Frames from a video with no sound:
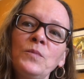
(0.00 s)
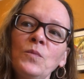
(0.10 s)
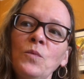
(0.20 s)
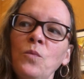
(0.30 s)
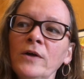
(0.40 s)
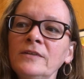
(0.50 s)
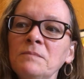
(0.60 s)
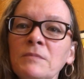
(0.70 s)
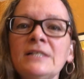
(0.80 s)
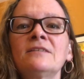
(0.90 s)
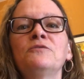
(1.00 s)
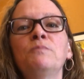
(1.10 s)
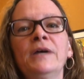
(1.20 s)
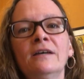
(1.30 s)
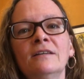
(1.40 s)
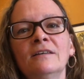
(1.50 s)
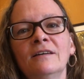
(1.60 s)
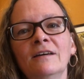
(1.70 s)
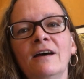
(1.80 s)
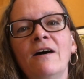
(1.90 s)
what it must have been
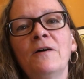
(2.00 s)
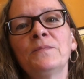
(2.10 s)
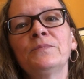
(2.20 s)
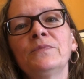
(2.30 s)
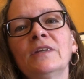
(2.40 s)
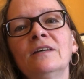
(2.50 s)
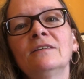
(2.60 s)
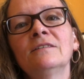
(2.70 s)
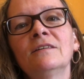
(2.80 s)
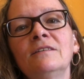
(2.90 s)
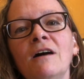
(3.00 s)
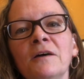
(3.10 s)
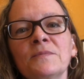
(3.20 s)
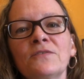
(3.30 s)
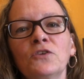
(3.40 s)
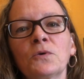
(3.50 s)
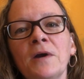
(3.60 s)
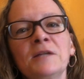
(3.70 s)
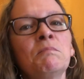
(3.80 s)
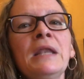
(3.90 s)
in the times of the
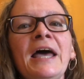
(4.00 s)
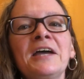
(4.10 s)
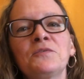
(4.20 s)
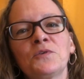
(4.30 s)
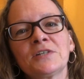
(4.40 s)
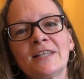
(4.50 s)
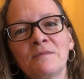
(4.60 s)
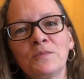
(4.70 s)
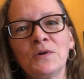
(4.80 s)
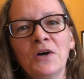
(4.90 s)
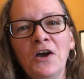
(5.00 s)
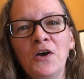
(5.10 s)
Great Plague, for example,